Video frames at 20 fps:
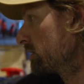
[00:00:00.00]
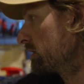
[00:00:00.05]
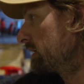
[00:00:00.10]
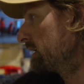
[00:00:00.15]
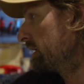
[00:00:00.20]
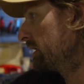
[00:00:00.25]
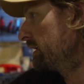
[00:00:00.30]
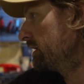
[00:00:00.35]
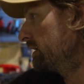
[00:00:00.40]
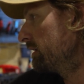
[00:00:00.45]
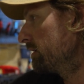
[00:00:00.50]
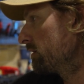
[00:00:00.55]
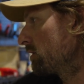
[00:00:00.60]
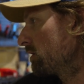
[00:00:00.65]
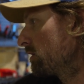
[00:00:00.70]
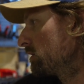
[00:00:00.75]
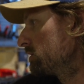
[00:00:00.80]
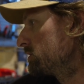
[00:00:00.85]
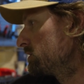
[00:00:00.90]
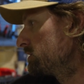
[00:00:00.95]
get in here to
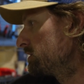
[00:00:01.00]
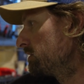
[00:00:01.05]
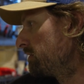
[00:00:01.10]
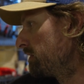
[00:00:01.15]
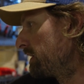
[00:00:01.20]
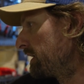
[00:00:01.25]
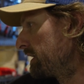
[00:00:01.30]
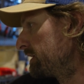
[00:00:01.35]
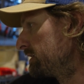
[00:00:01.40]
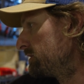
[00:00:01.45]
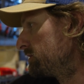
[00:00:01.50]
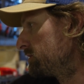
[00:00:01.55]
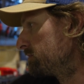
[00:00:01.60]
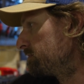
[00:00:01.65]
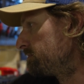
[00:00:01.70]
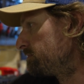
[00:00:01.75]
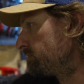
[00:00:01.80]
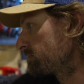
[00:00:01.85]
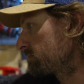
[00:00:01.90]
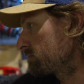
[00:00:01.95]
Archer's Advantage.
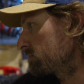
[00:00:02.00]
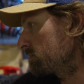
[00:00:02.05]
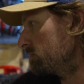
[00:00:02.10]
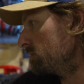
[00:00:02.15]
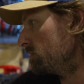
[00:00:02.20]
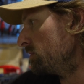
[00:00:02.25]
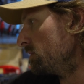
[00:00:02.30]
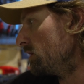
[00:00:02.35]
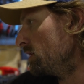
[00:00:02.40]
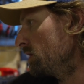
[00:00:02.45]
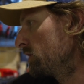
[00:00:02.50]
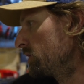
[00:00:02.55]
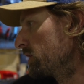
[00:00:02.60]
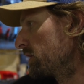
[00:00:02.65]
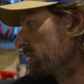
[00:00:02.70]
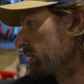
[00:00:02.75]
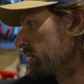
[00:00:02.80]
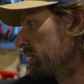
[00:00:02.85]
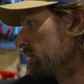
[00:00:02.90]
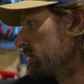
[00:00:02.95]

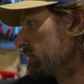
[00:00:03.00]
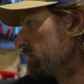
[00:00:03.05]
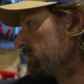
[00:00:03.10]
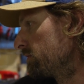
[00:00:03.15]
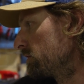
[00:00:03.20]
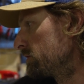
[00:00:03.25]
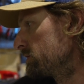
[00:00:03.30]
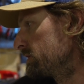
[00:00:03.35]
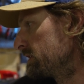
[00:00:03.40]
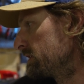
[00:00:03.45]
First